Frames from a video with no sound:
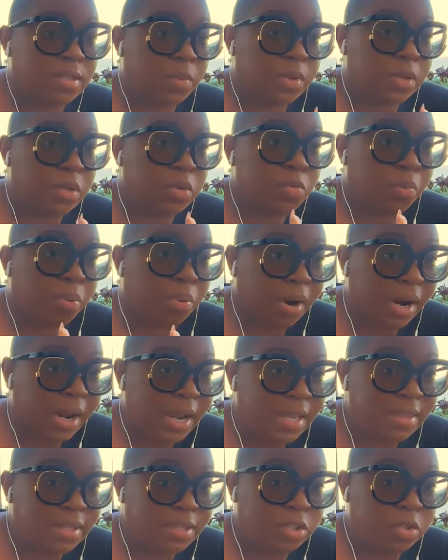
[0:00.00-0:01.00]
when you
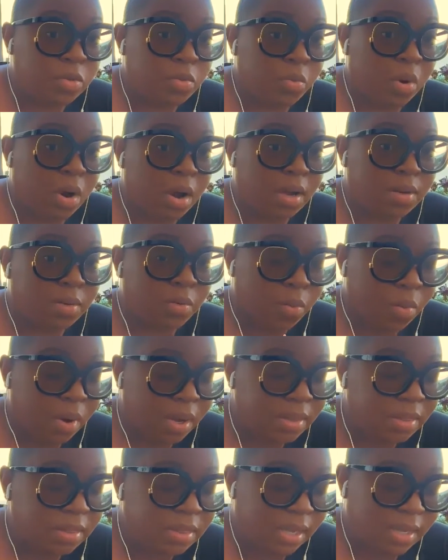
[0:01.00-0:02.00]
pray that you want
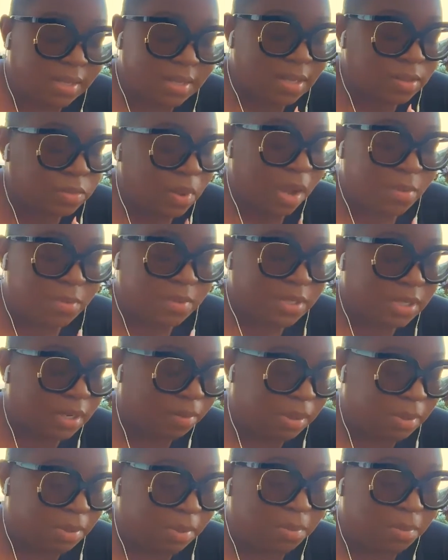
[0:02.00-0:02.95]
one thing, and that's why I always tell people